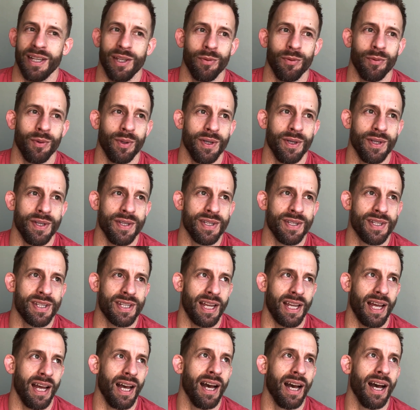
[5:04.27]
It was
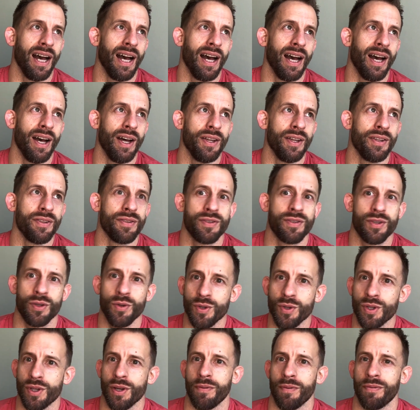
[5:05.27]
too
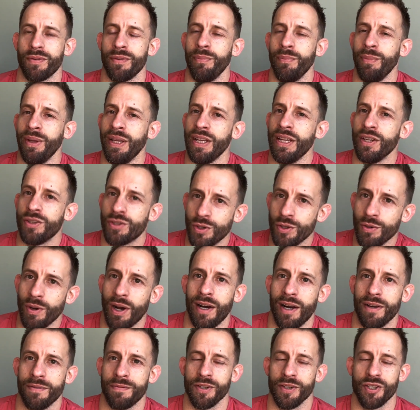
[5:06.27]
soft for me, too
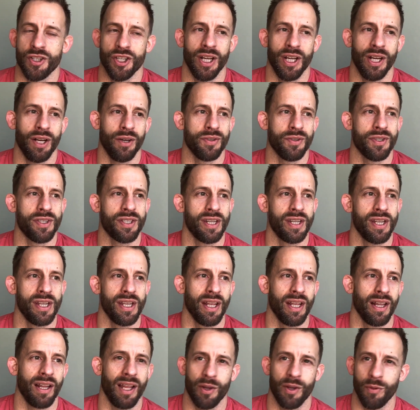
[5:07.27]
hard for Chelsea.
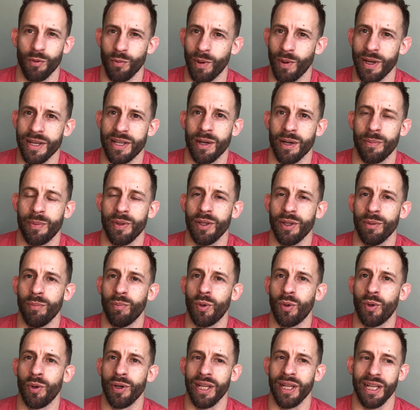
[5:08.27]
Like, we'd wake up in the
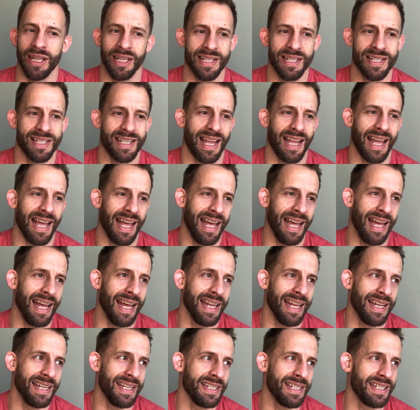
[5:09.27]
mornings
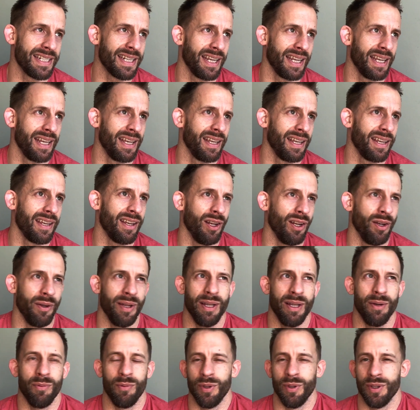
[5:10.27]
and, you know,
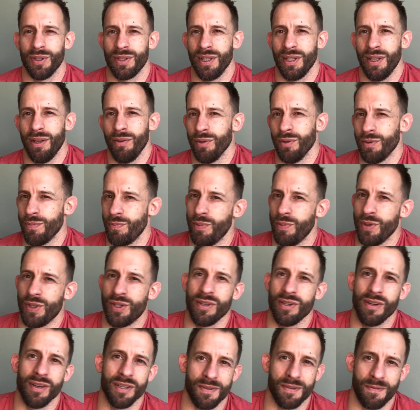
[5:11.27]
it would
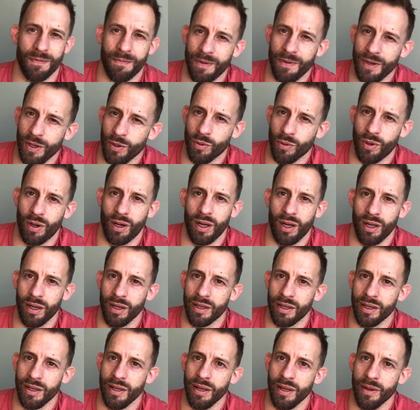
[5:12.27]
just feel
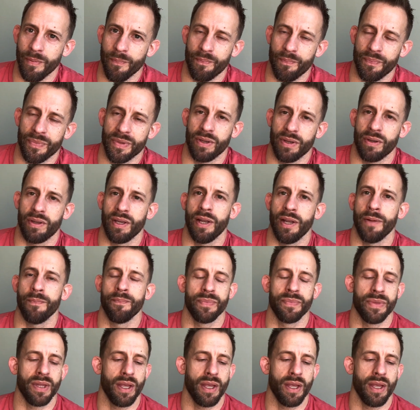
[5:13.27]
clunky, okay?